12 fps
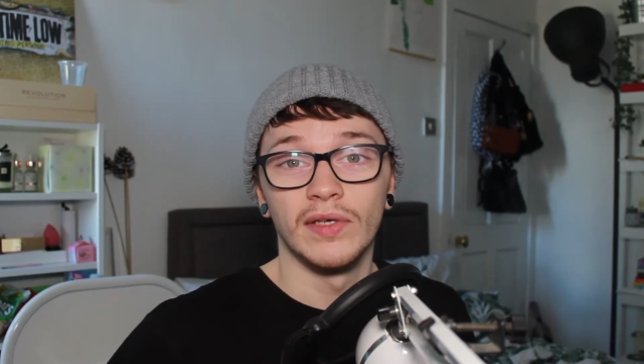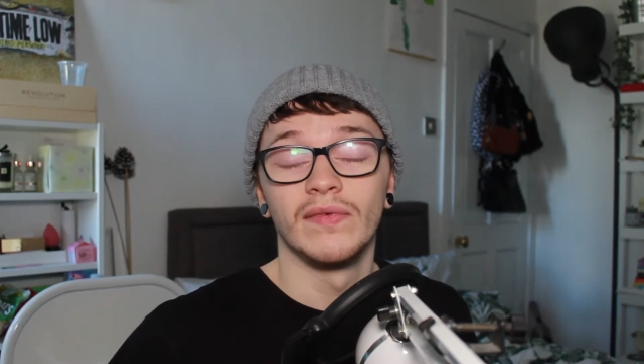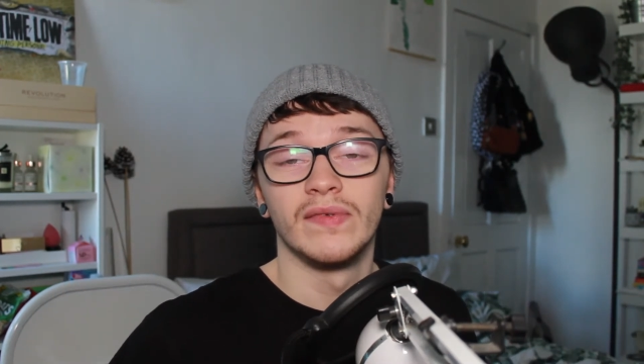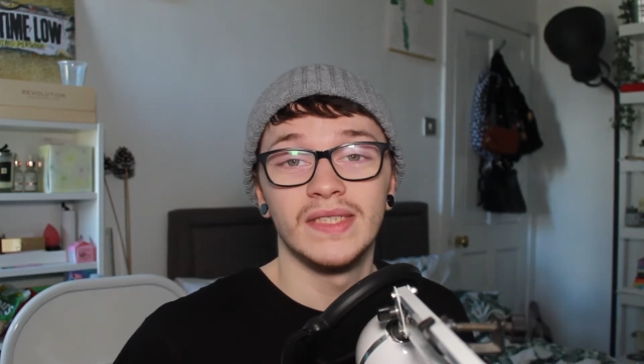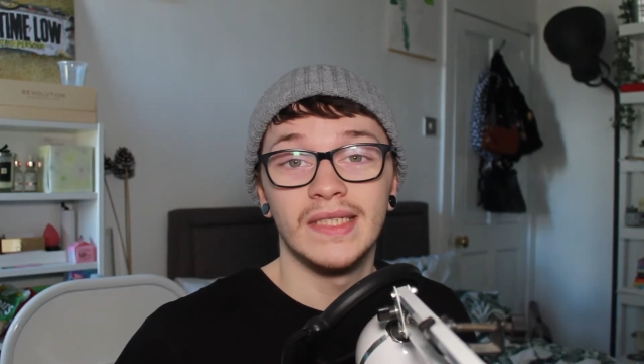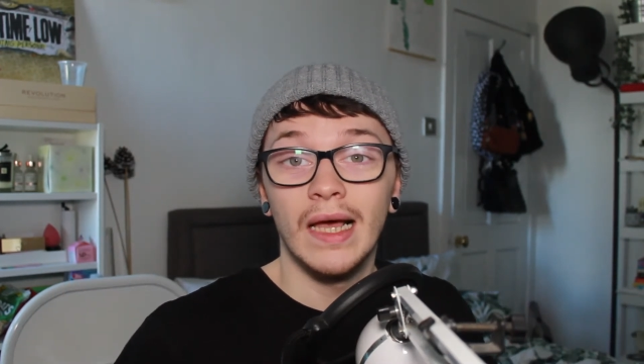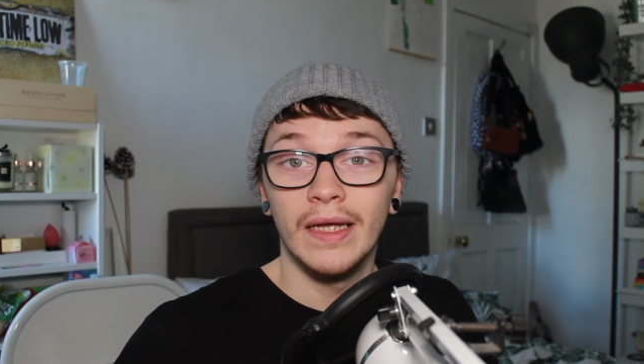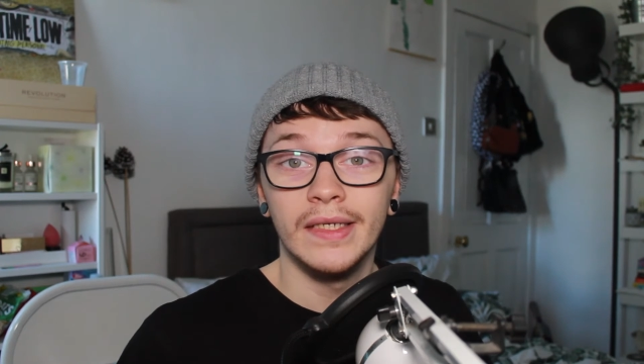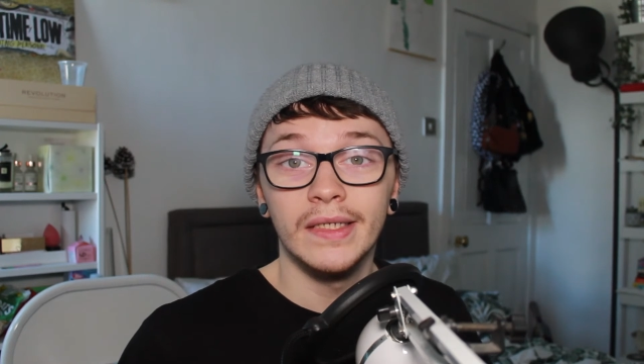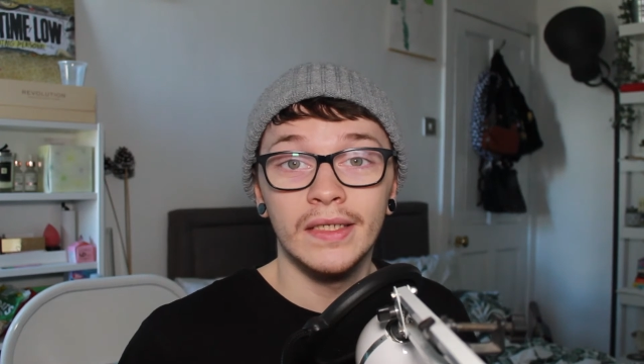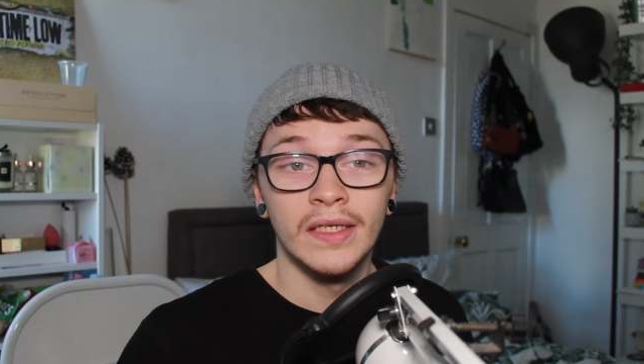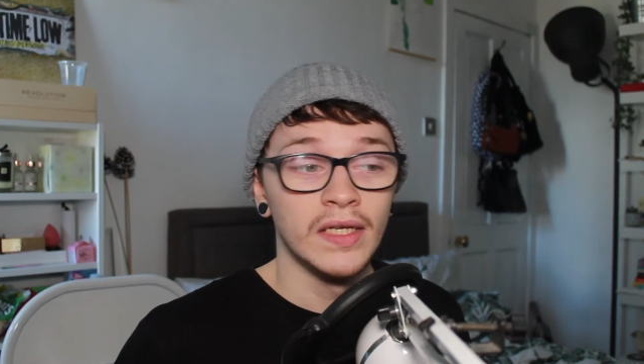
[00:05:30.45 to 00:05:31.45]
you even
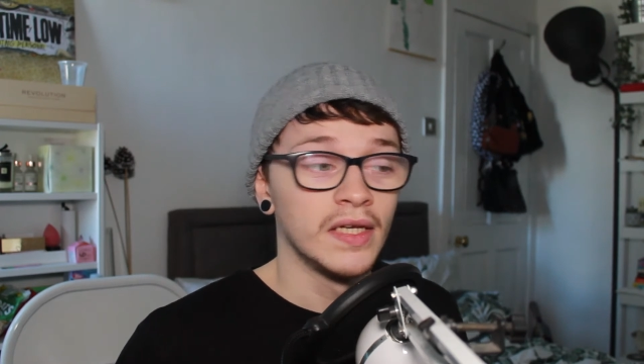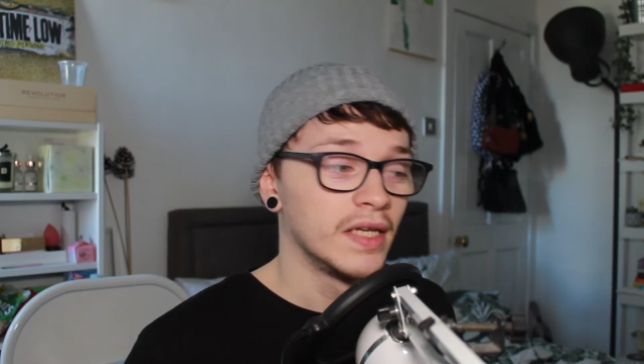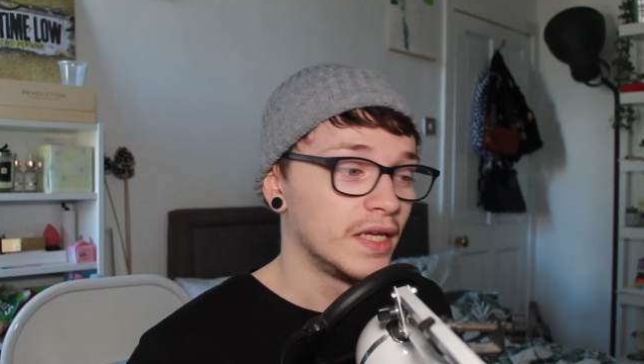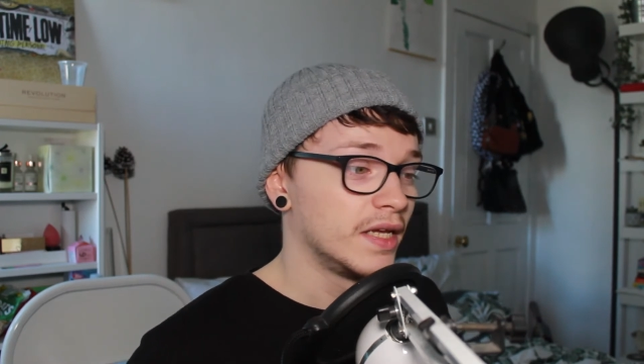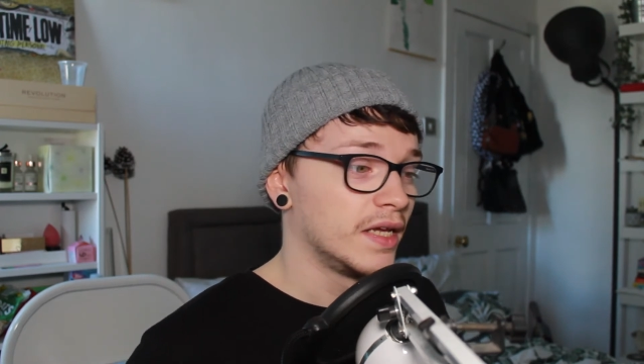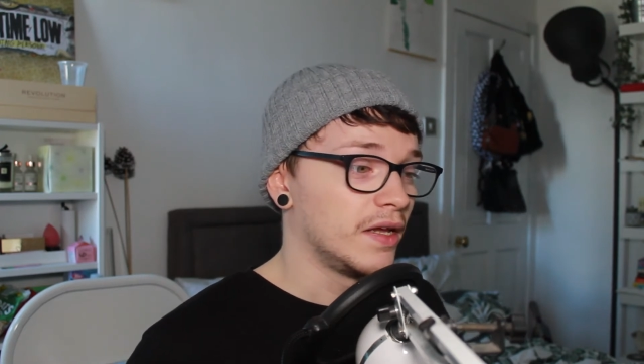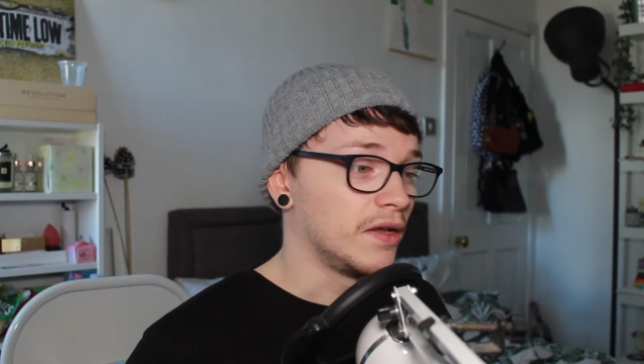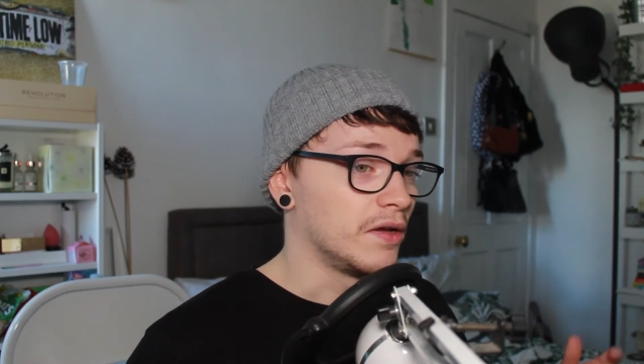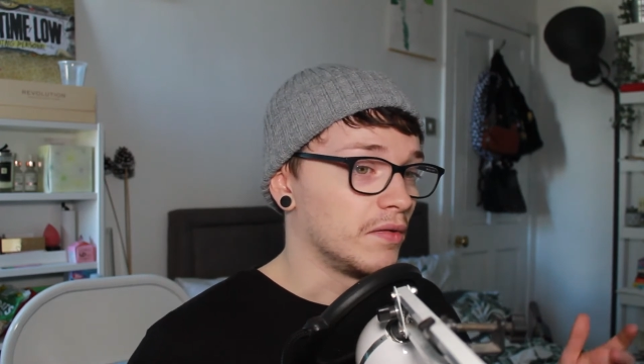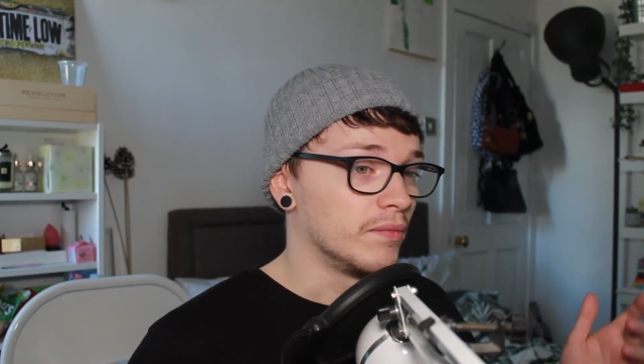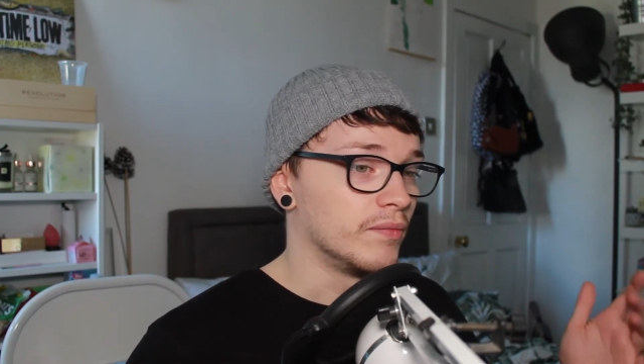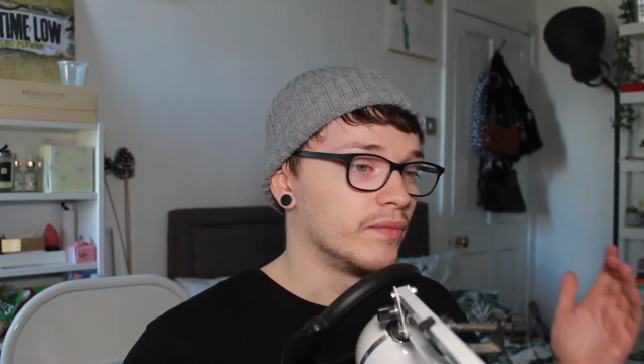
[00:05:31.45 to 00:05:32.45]
started
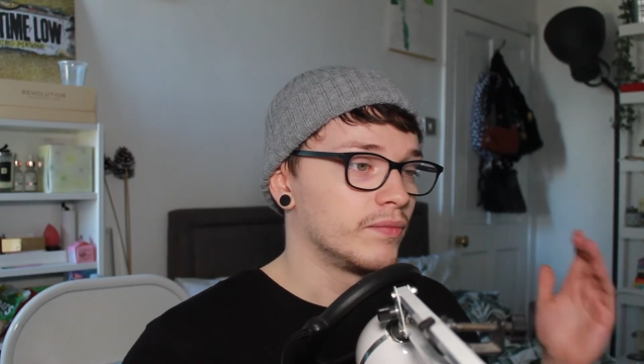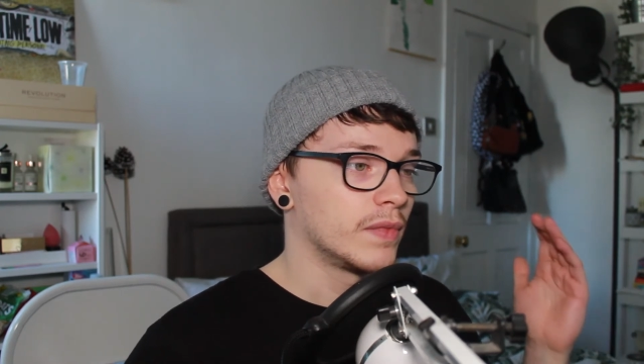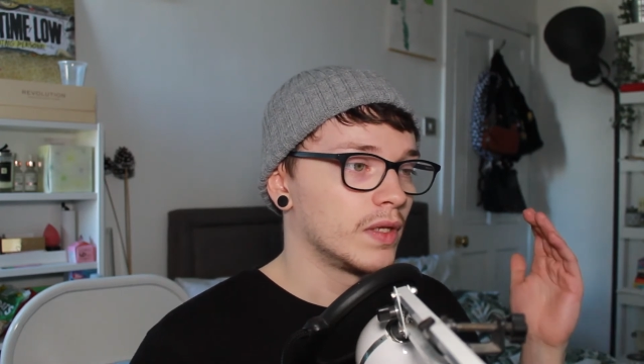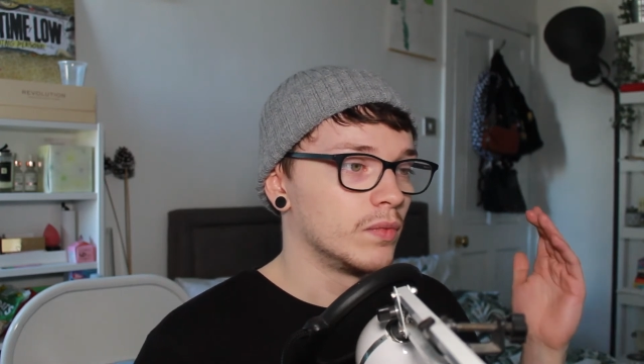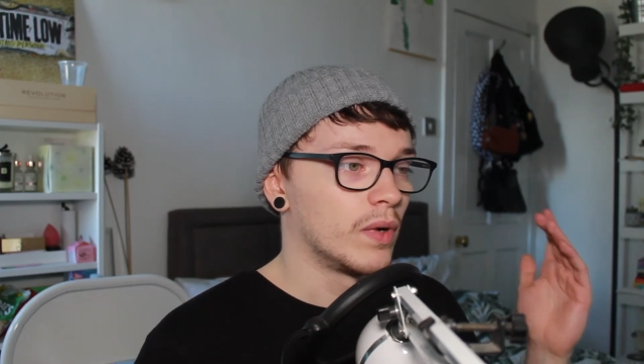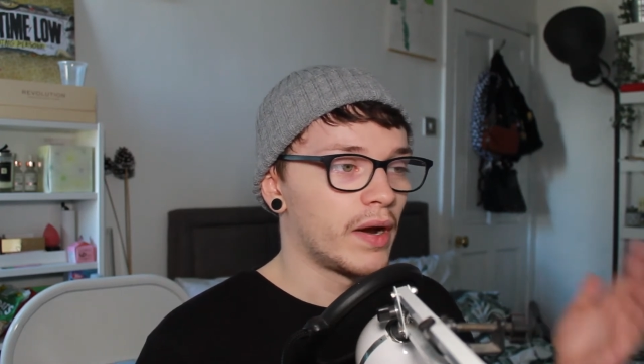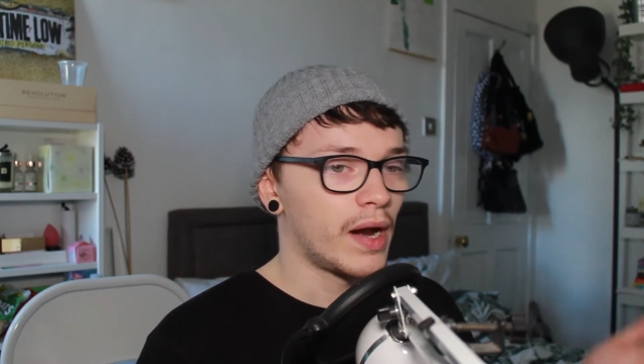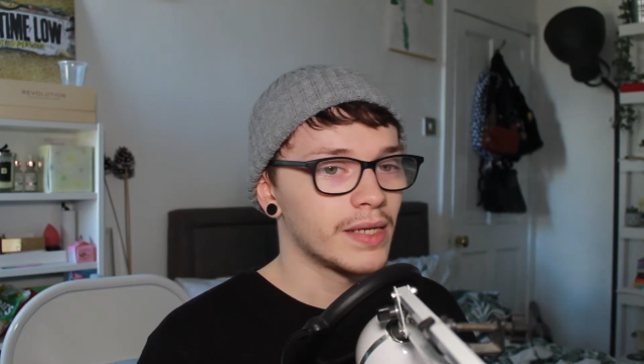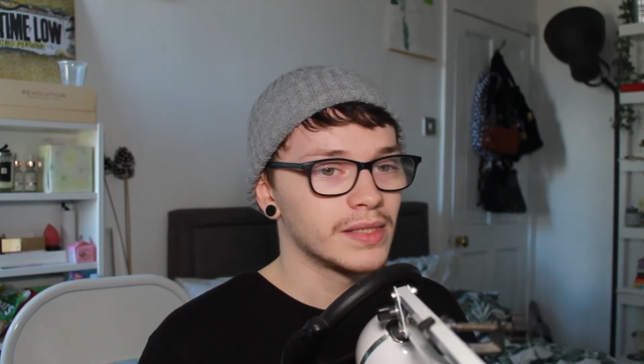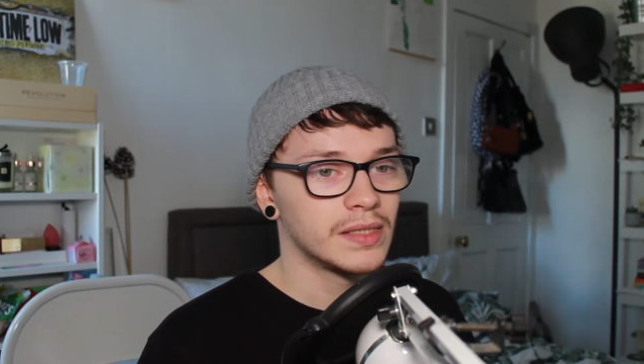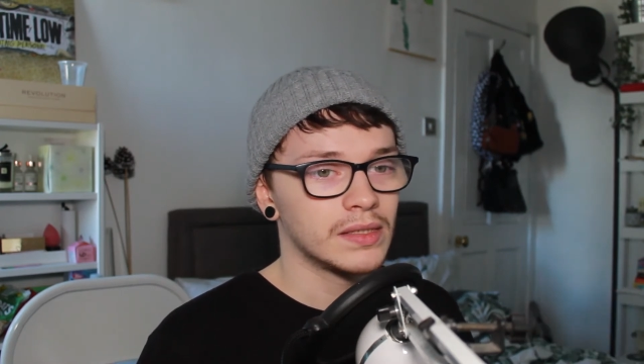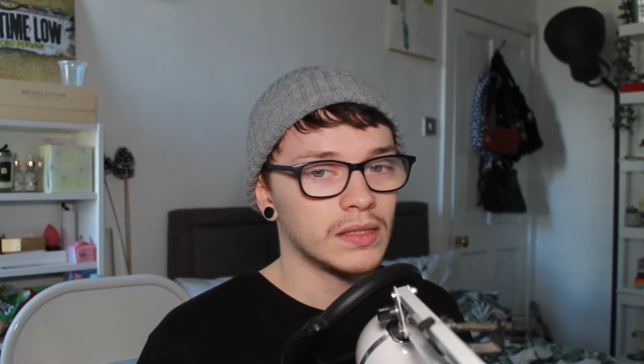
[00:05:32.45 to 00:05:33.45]
it.
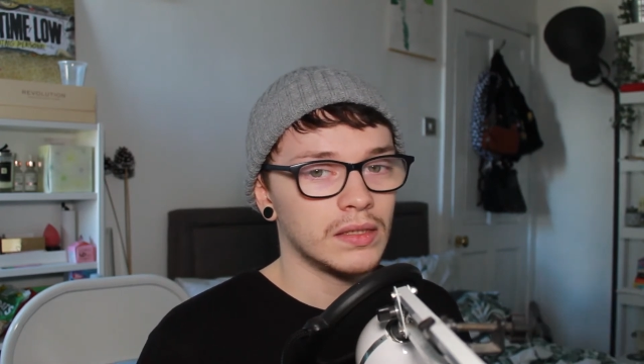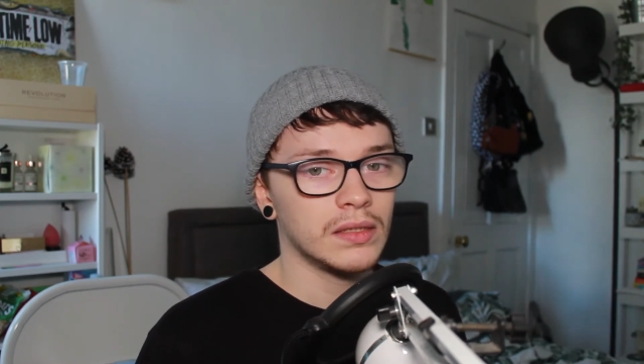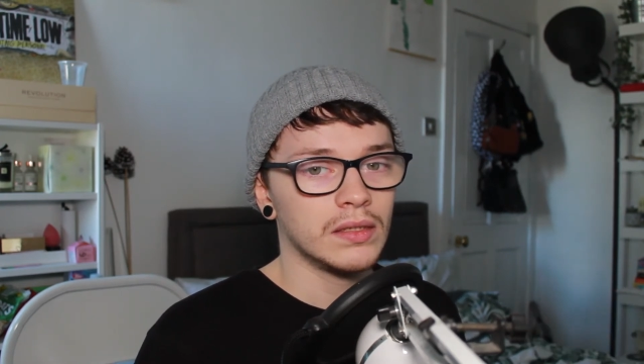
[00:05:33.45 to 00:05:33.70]
Whereas,